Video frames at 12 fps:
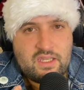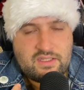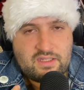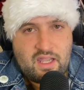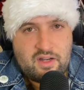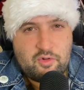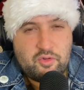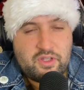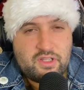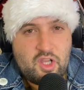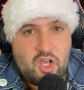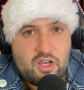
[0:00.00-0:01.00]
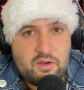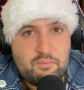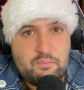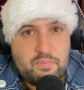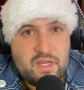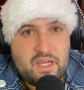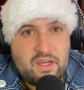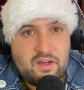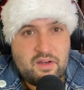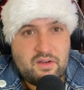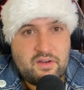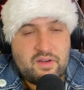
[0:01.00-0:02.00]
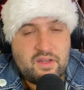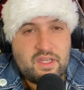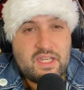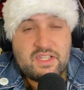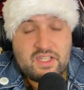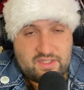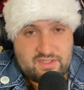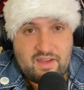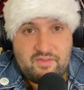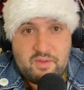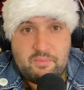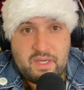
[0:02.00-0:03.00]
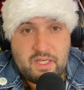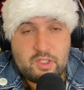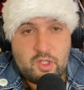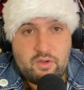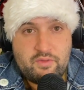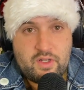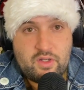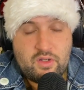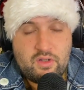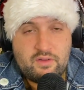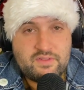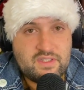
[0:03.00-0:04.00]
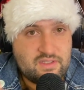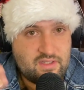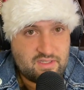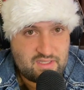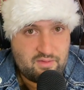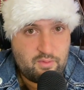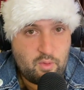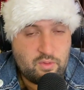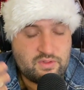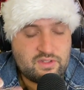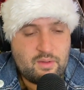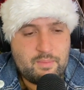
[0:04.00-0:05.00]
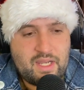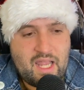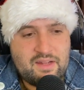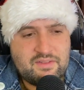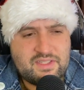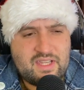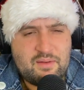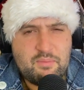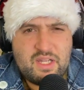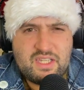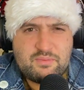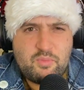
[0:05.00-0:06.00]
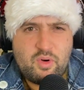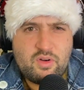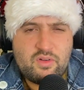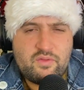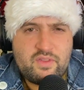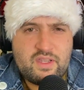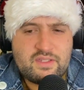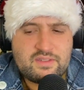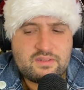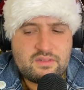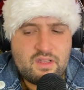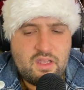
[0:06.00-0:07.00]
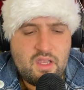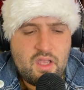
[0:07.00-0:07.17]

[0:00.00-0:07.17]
He's got a really long beard. He does have the big cloven hooves. He does have horns coming out of his head, but he's more of this